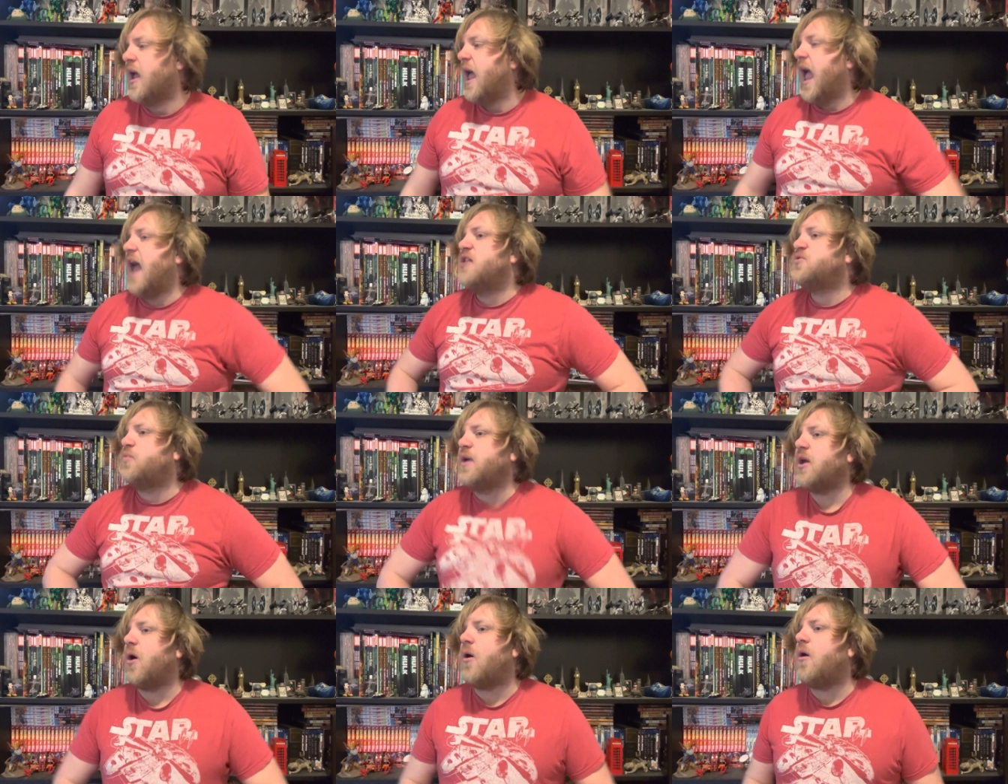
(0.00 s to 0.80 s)
and
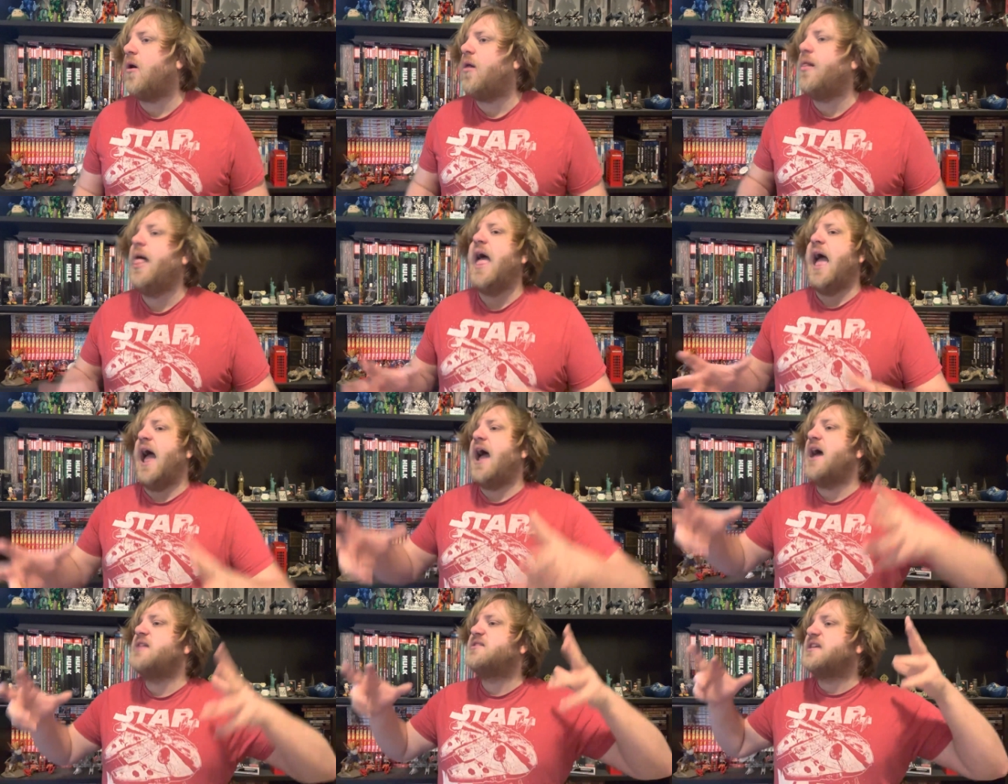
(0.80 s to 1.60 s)
we all
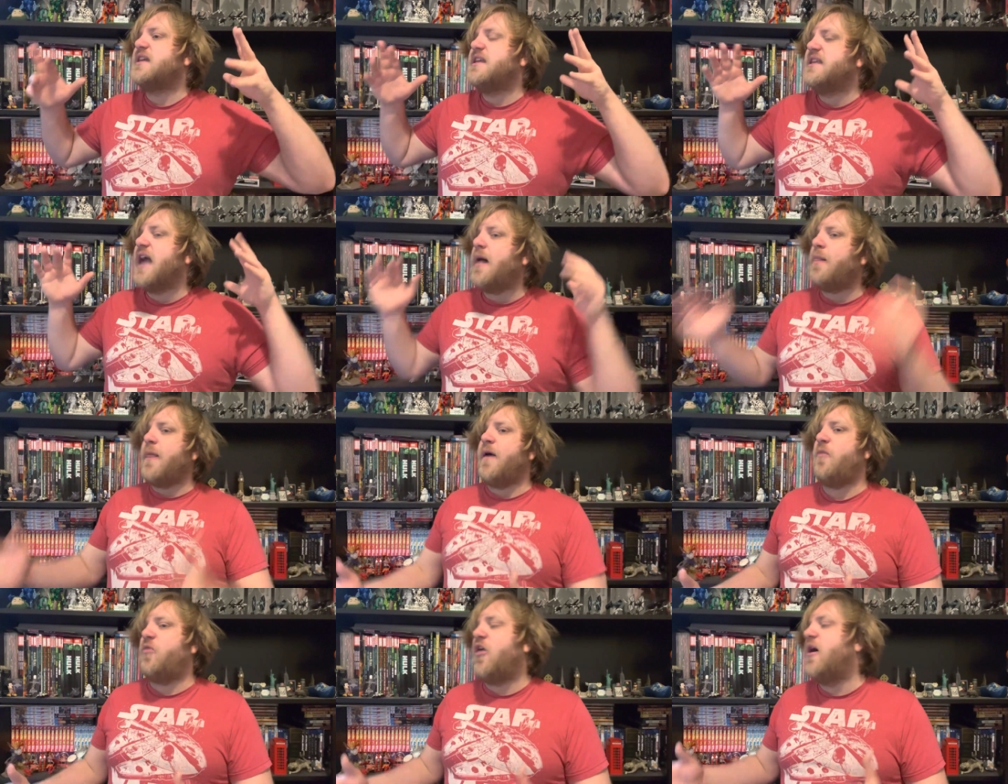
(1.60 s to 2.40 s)
had to yell
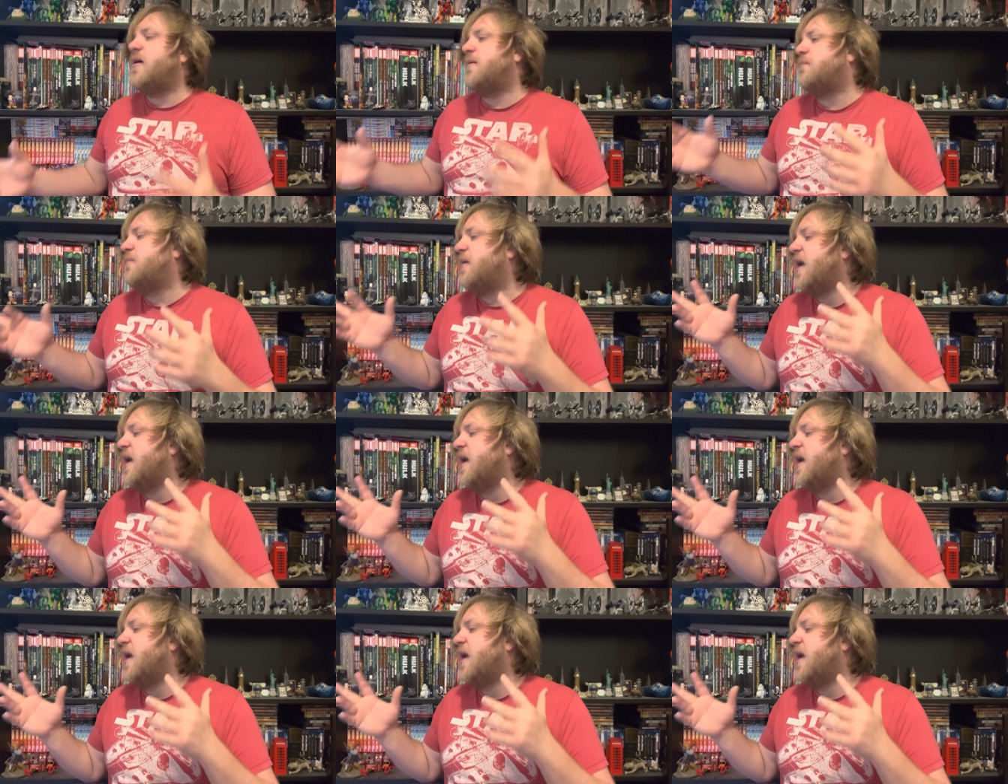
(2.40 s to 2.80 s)
at them